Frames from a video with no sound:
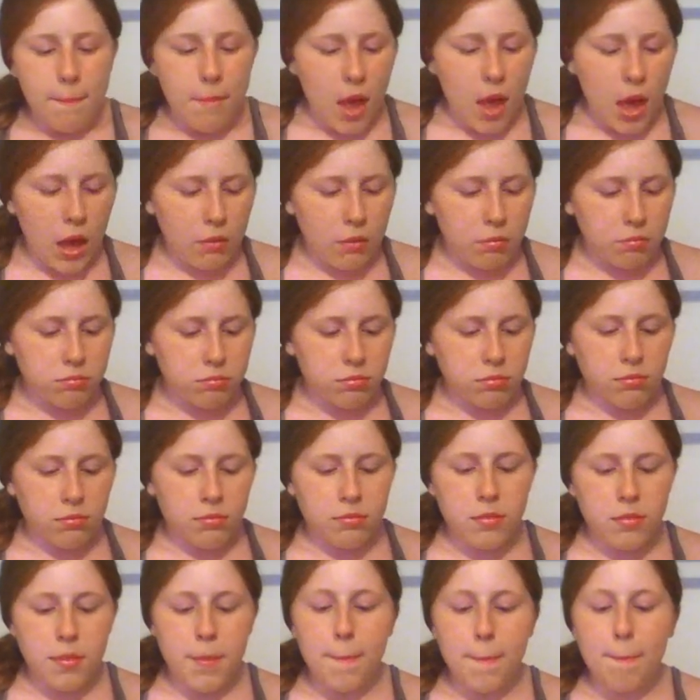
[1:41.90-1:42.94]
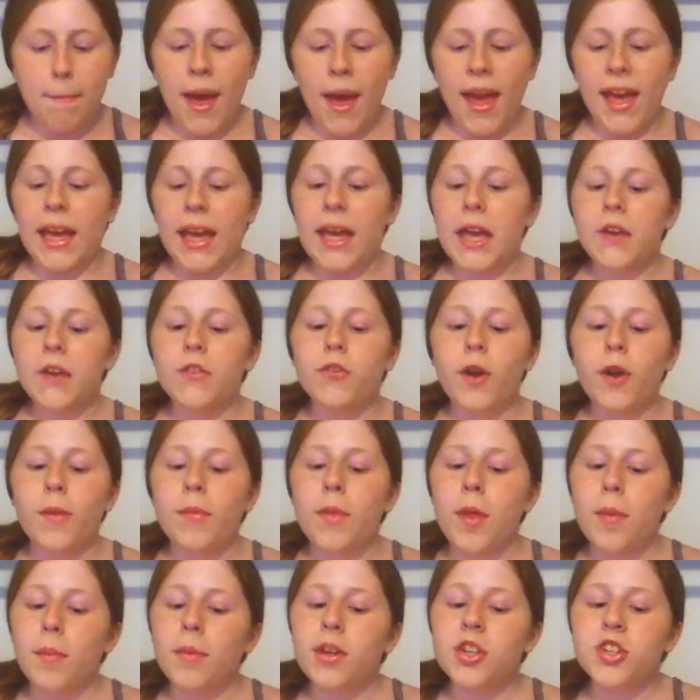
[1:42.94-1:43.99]
Ah! Mike from
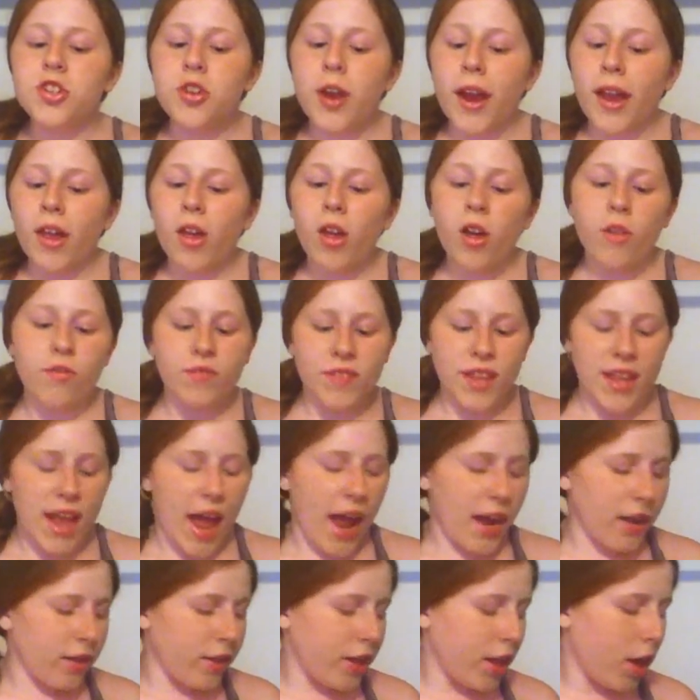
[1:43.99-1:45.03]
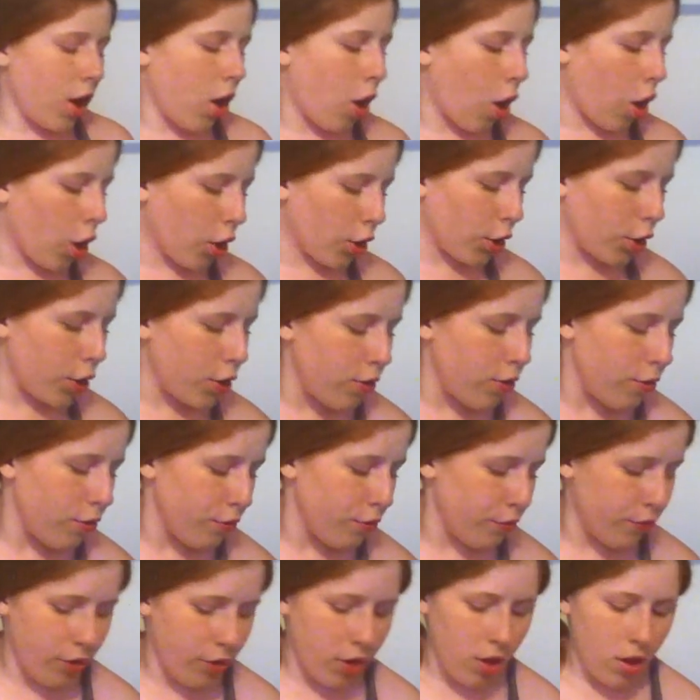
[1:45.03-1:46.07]
The Betrayal of Natalie
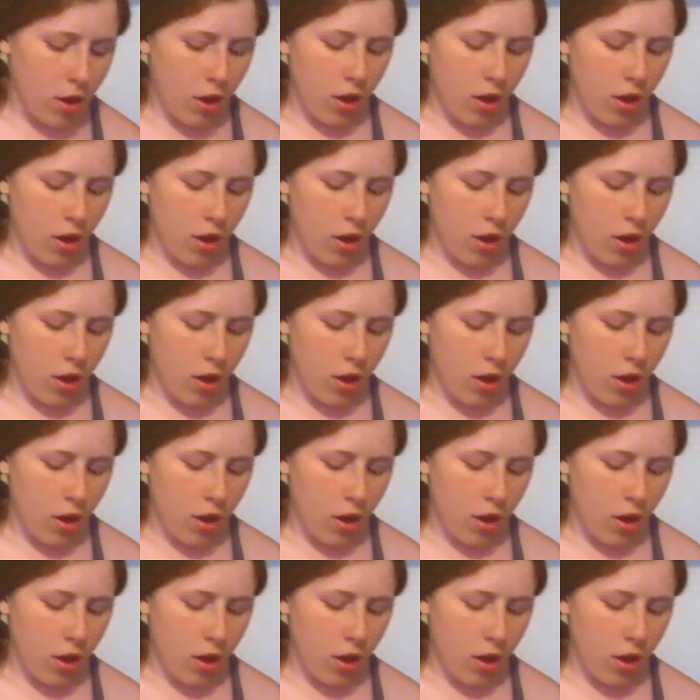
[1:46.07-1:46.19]
Hargrove.